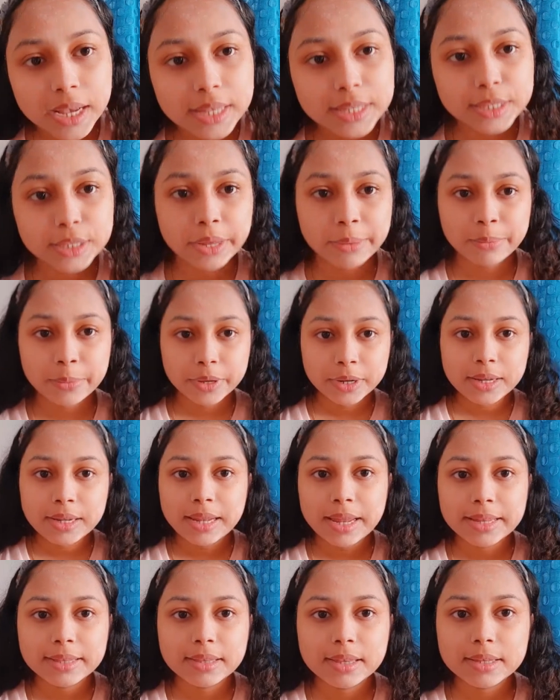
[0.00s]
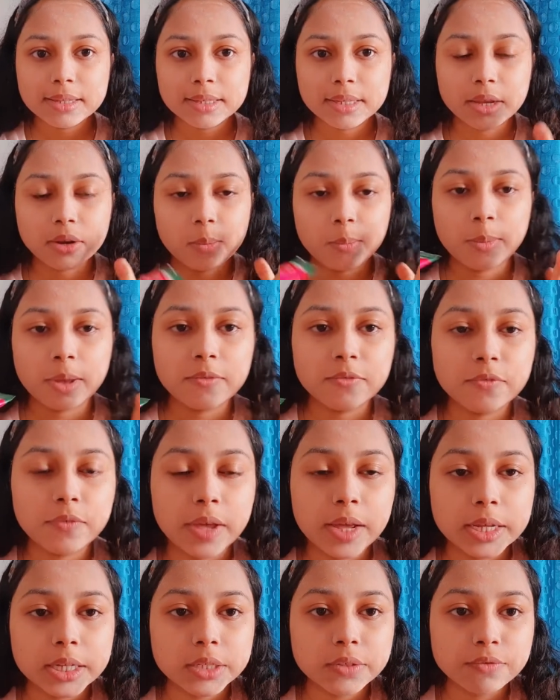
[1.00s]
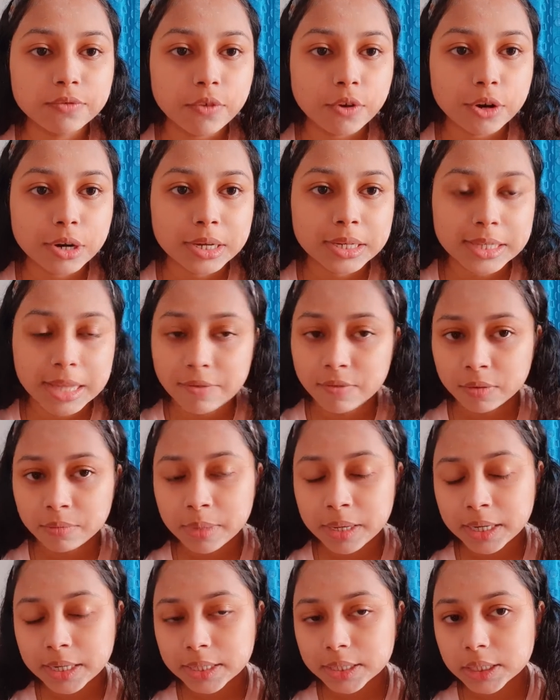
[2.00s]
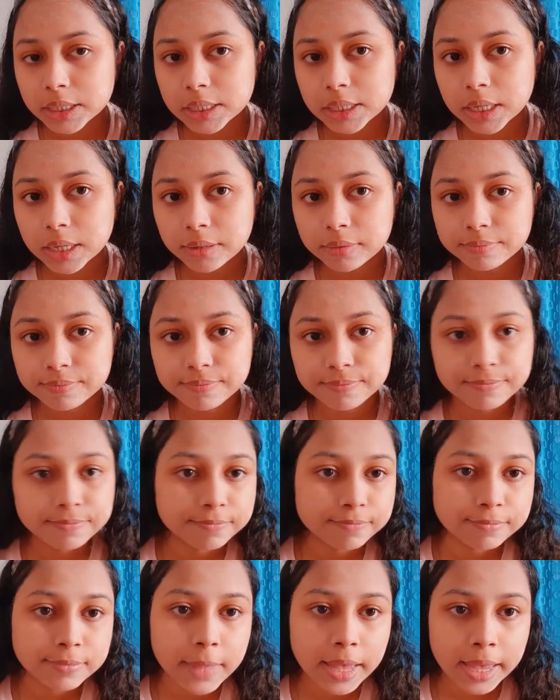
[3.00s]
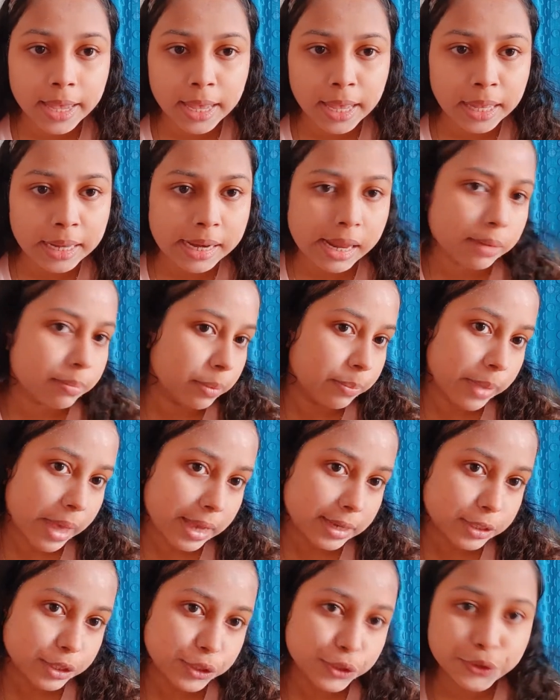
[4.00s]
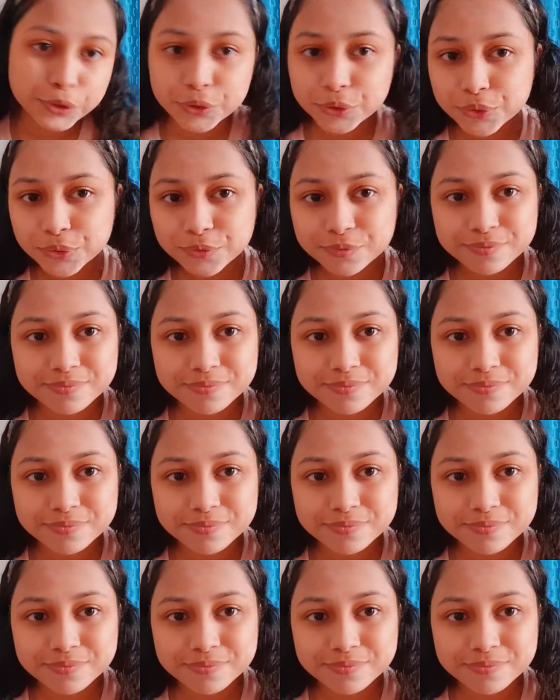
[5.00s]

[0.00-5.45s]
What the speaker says: So I'm gonna let this sit on my face for 7 minutes and I'll be back to you.